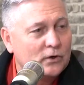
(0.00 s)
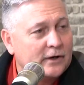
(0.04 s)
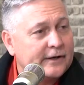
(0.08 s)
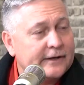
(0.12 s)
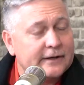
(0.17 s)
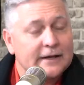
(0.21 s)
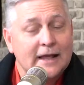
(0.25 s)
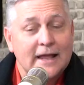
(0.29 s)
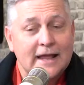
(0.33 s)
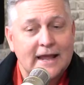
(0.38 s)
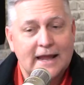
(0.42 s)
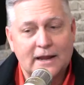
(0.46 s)

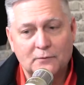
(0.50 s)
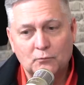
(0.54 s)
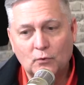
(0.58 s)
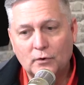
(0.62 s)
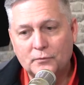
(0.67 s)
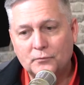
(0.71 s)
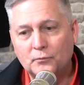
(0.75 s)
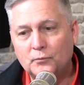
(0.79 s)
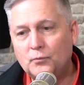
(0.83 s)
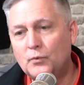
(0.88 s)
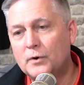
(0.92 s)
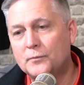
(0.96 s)
Right. And
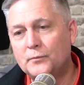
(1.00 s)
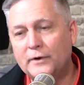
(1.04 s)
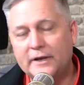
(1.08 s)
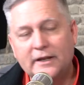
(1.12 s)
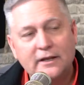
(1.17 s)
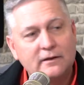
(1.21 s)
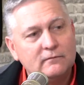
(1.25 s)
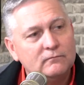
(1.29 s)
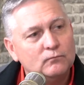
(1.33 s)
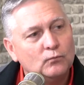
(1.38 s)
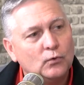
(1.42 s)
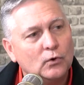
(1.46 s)
when
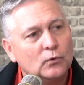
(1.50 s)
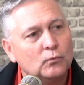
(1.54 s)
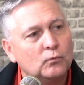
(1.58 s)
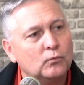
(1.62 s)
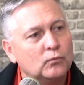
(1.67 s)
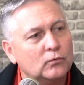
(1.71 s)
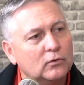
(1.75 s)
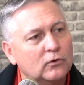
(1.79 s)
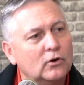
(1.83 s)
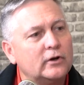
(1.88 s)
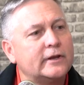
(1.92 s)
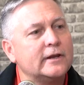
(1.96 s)
we were
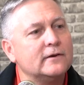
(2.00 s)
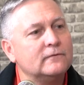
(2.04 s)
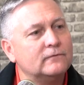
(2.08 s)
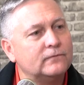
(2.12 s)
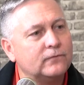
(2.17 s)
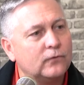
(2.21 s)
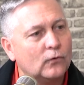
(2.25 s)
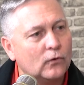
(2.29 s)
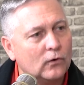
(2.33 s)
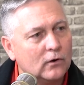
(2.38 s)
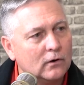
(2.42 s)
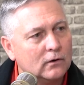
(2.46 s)
looking
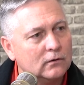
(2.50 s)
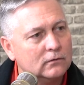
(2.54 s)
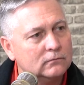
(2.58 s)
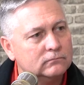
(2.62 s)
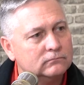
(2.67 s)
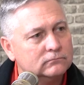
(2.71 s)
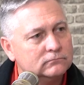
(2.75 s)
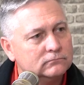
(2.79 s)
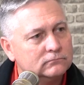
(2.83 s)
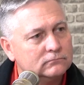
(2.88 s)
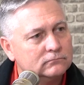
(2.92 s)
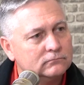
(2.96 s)
for
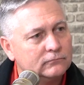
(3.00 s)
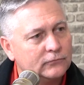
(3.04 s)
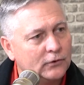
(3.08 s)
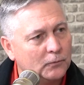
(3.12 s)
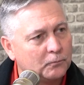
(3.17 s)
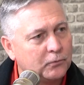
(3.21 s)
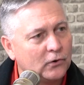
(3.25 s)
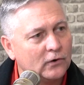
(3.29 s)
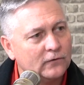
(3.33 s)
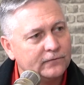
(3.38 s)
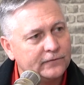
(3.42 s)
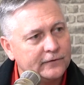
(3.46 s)
the
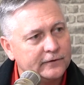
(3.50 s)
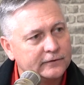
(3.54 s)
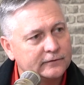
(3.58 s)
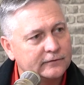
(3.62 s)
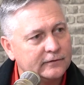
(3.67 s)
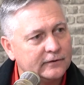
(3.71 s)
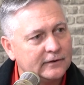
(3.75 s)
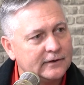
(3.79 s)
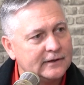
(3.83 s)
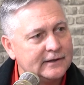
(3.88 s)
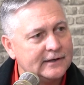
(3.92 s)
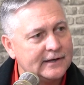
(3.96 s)

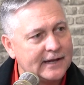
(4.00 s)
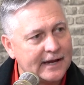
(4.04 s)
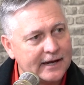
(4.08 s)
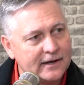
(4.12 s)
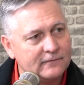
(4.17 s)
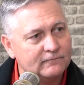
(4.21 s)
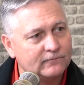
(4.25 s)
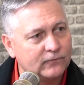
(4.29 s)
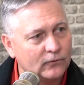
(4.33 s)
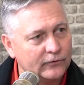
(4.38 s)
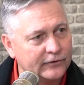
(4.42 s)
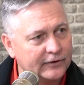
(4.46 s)
perfect
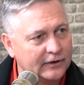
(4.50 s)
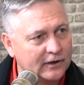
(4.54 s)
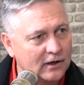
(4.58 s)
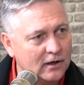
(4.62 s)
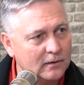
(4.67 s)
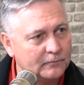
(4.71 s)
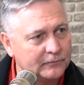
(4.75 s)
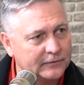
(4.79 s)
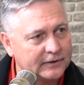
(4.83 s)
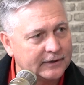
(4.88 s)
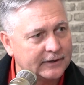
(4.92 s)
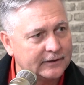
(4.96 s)
name for the
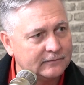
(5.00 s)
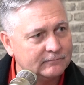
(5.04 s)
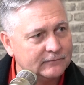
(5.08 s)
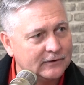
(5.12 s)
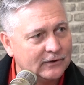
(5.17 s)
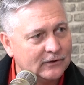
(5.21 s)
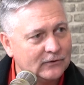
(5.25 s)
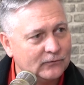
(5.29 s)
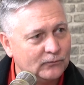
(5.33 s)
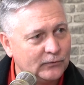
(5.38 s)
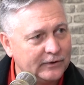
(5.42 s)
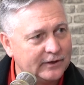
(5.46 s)
company,
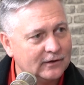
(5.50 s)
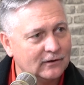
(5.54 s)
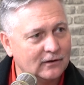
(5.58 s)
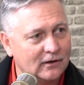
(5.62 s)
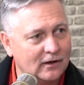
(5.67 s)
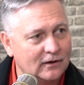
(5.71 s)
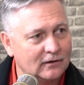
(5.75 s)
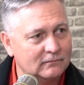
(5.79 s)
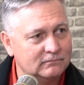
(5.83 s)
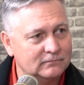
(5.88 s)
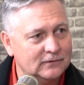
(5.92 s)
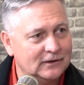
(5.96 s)
we did a
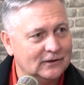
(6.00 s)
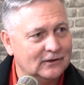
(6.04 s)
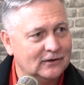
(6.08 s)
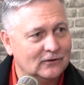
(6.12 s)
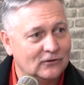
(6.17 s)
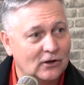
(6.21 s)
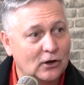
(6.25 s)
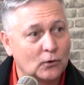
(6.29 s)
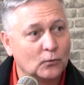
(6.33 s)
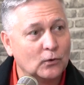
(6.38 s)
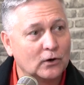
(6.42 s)
lot of work